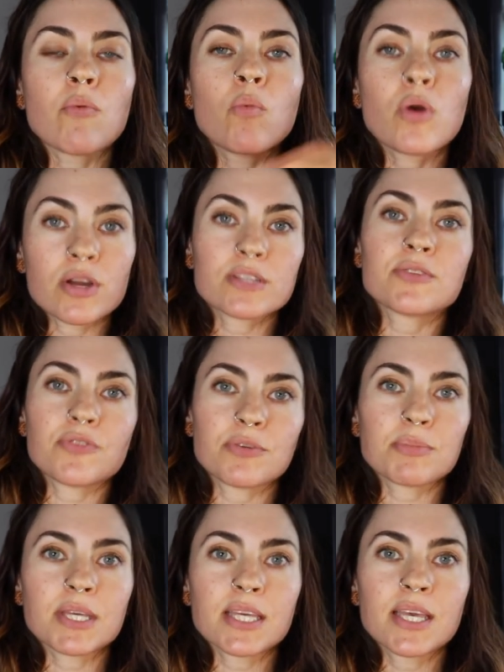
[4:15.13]
works for
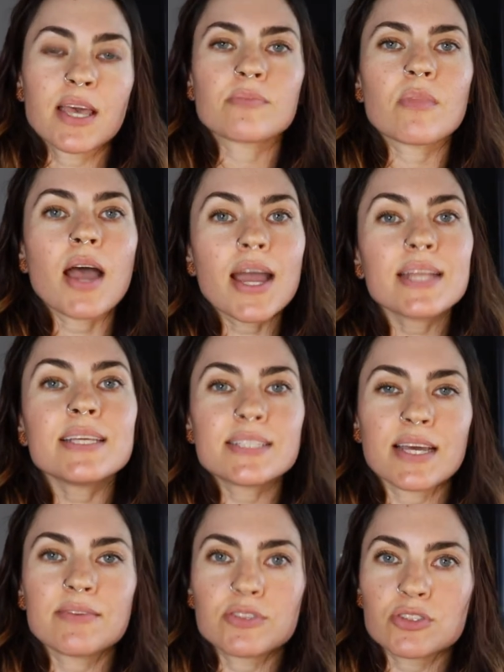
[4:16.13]
me. I need to
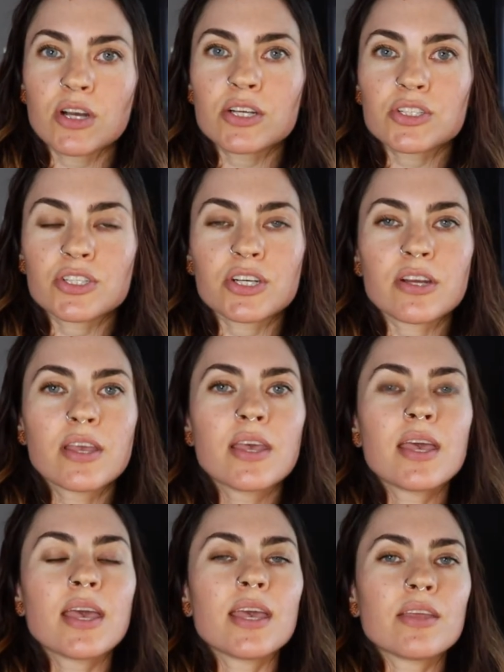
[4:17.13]
have structure
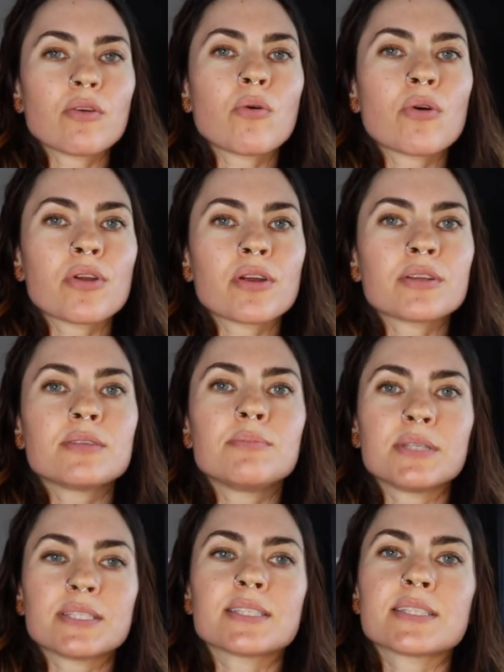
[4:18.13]
in order to
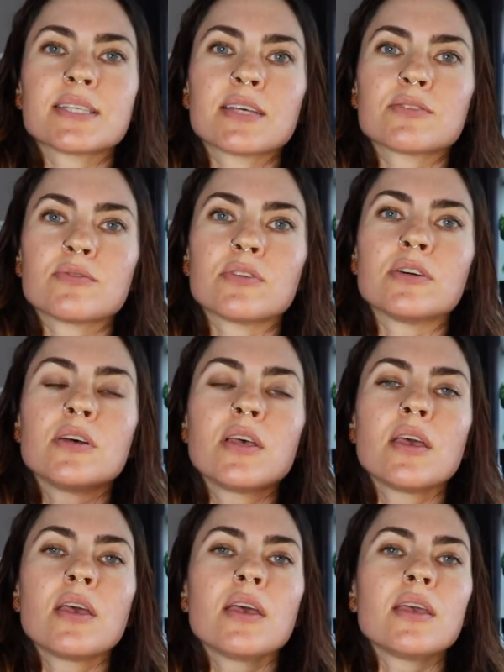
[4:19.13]
be successful.
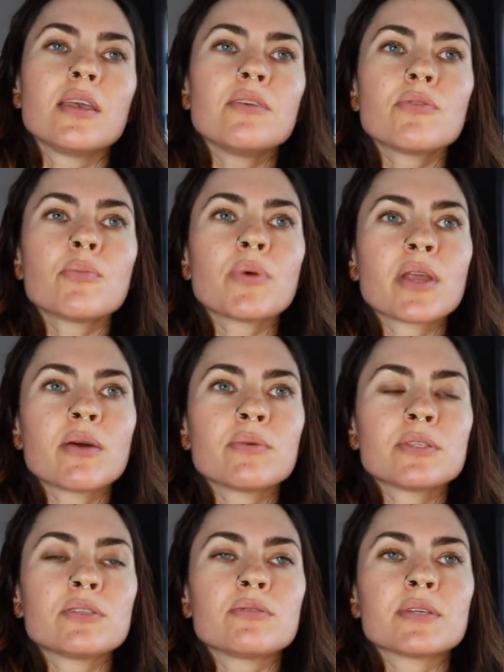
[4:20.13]
Even when I
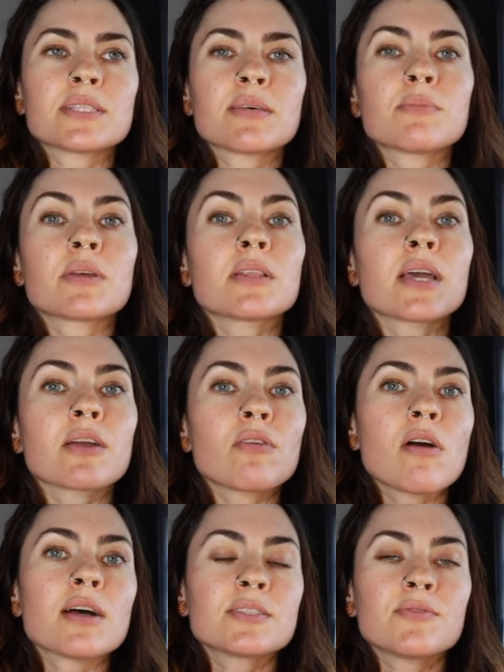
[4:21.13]
was doing something like
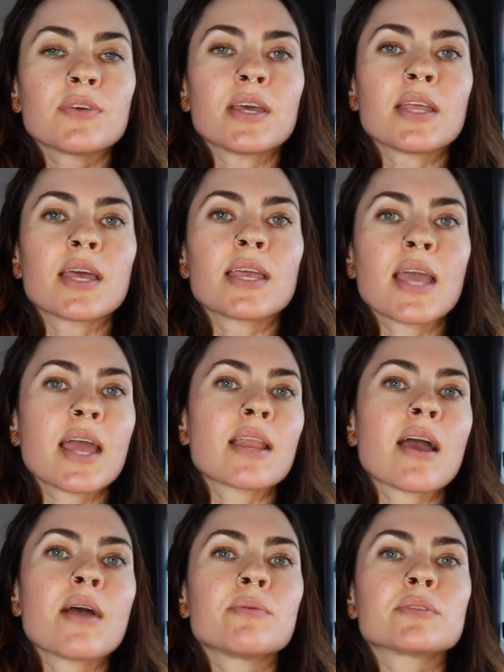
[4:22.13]
CrossFit, again,
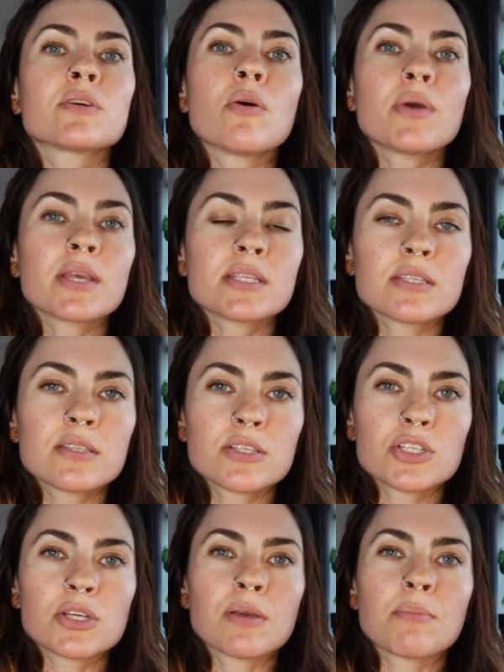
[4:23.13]
I was going into the
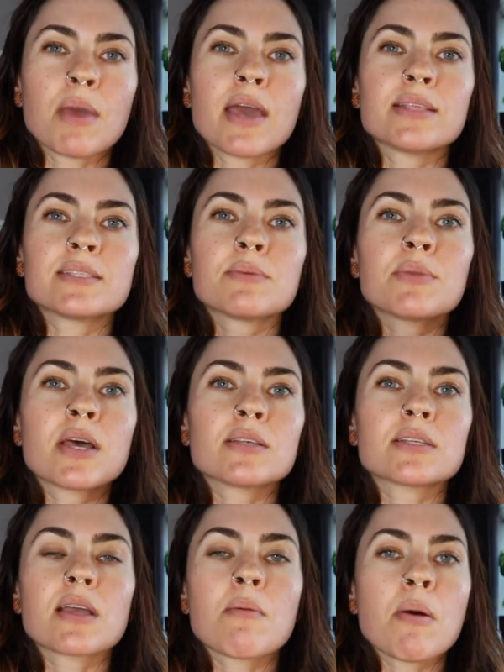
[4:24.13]
gym and someone else
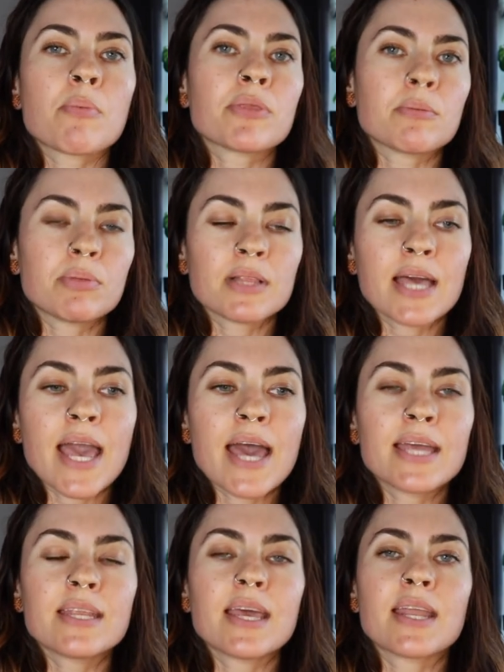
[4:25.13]
had come up with a
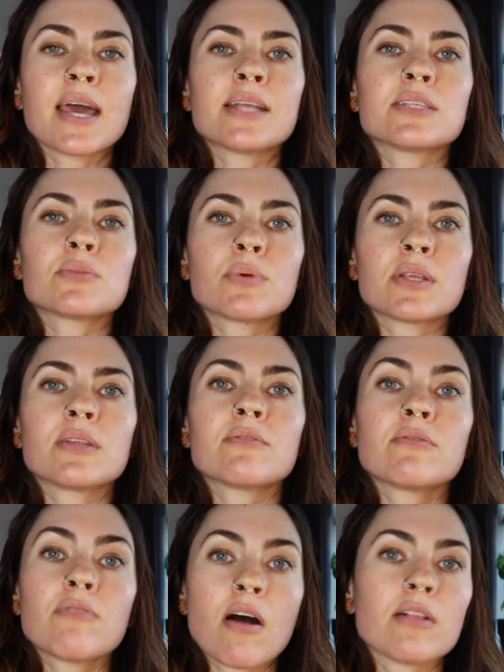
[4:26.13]
plan and I just went in and
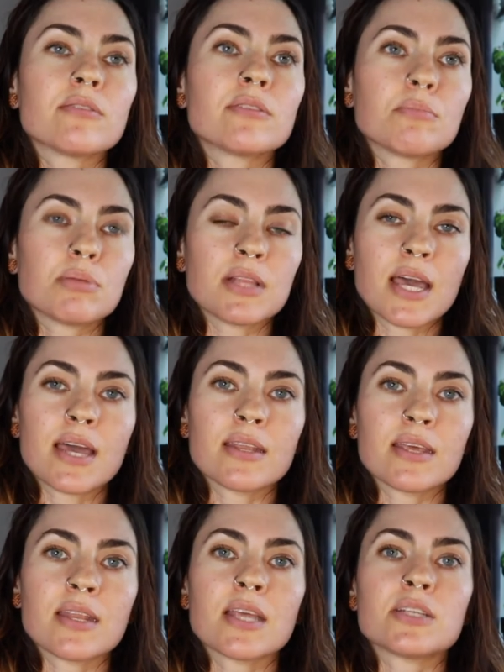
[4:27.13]
followed the plan,
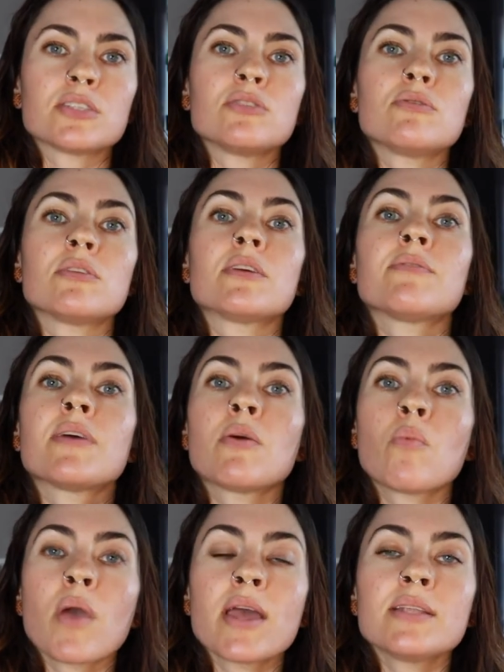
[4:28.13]
and I just knew that if I
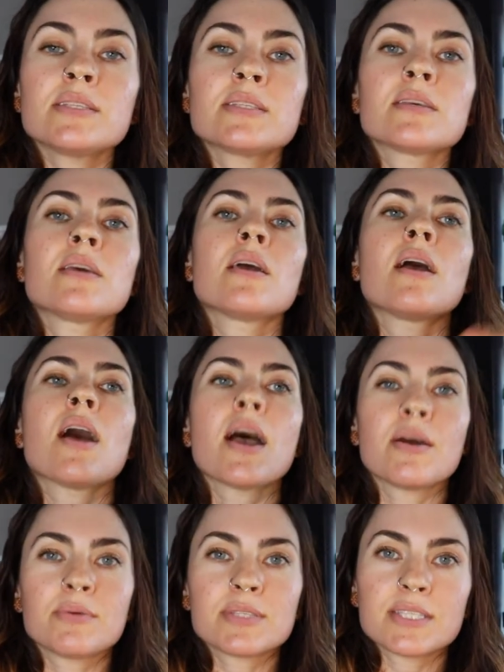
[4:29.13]
went,
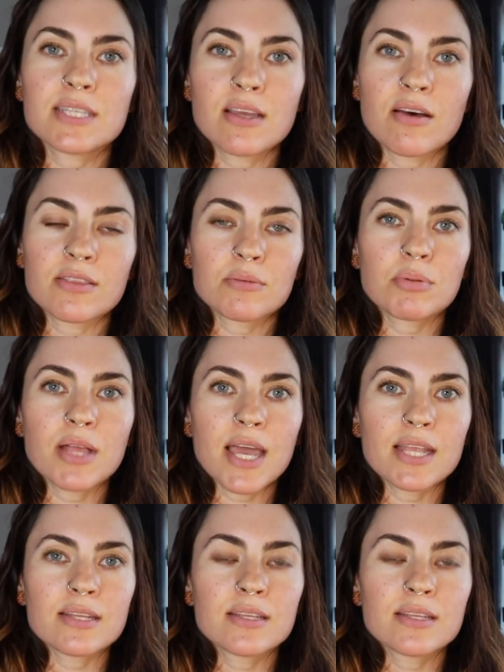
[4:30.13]
I would stay on the plan.